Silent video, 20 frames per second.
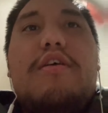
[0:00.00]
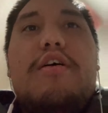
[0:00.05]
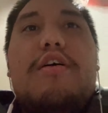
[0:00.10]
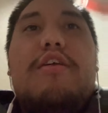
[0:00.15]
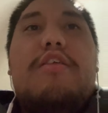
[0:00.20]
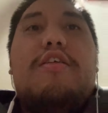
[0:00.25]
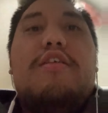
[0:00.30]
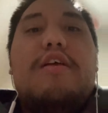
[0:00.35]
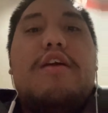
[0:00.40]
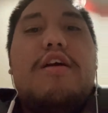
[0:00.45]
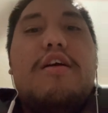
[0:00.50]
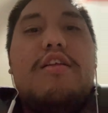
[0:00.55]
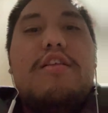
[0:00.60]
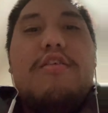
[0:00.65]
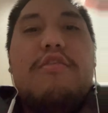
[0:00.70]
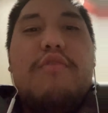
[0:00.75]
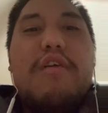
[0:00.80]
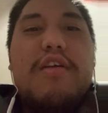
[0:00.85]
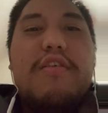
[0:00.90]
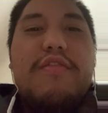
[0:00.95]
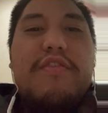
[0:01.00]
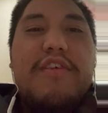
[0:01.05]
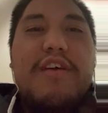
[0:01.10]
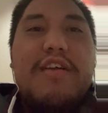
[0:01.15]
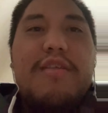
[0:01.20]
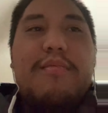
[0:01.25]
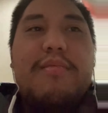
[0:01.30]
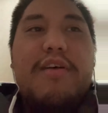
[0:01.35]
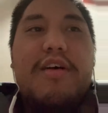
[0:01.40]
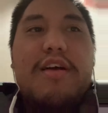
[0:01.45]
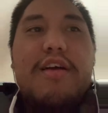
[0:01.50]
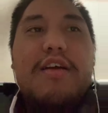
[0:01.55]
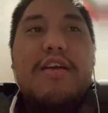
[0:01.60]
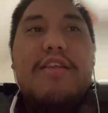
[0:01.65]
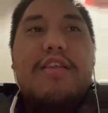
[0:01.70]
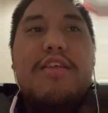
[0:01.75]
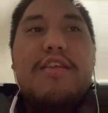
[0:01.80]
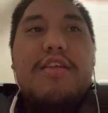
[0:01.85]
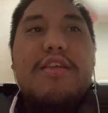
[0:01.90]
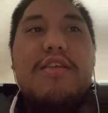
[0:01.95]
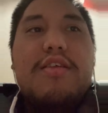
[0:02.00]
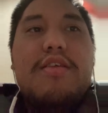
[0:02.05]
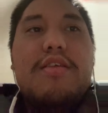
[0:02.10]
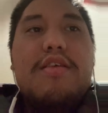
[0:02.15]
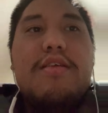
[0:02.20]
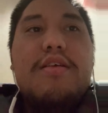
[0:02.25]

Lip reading: It's like a direct fit, but it's